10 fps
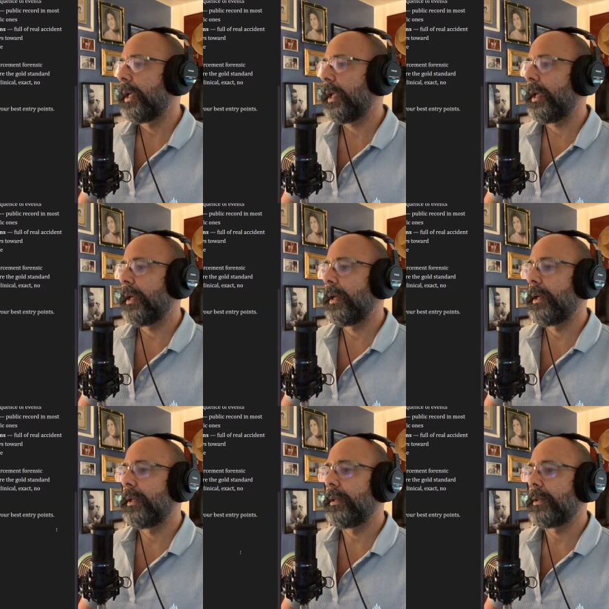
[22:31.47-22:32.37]

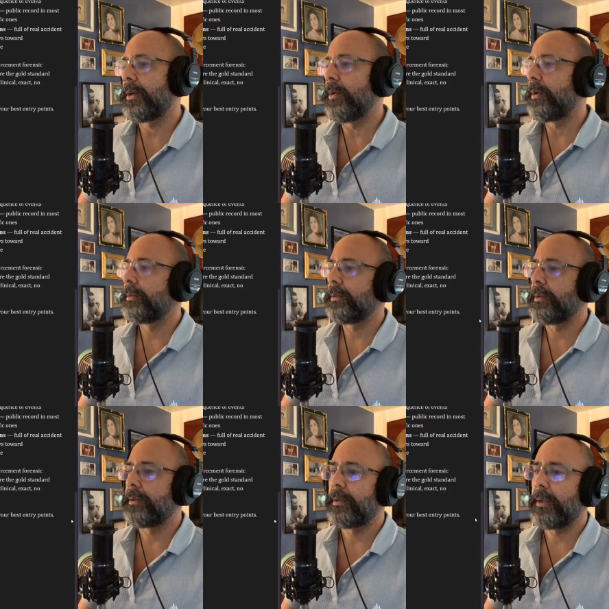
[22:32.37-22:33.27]
And cool.
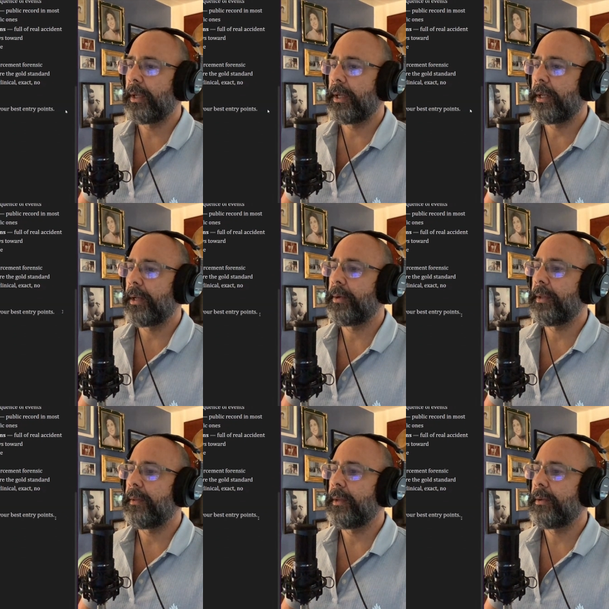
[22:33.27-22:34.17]
And I don't
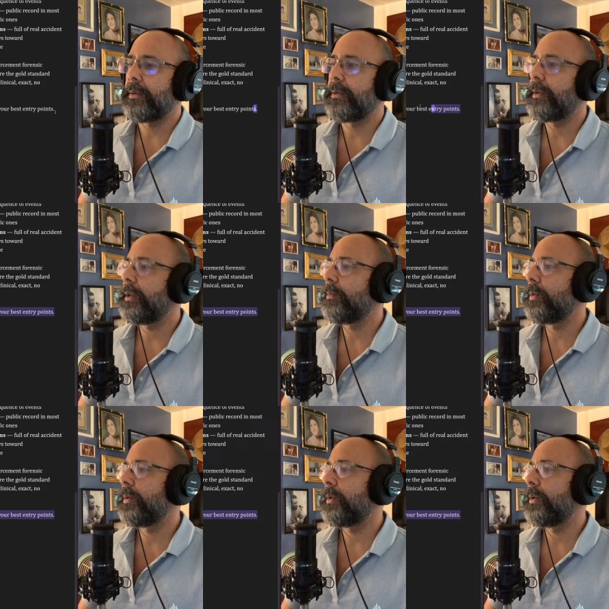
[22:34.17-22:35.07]
need this
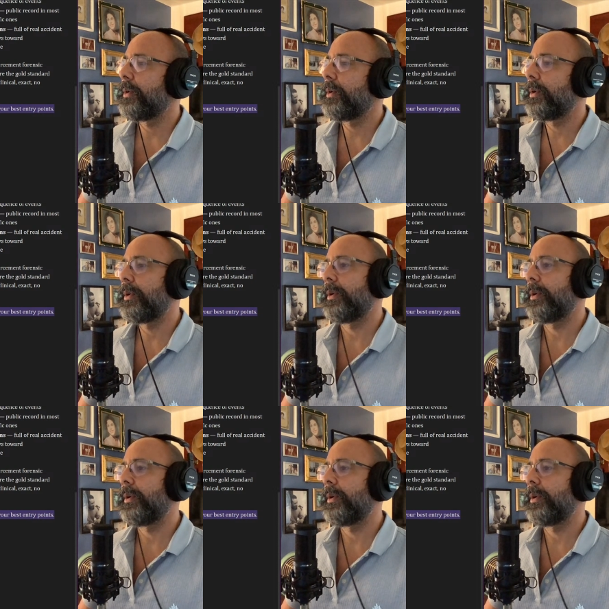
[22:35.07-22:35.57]
anymore.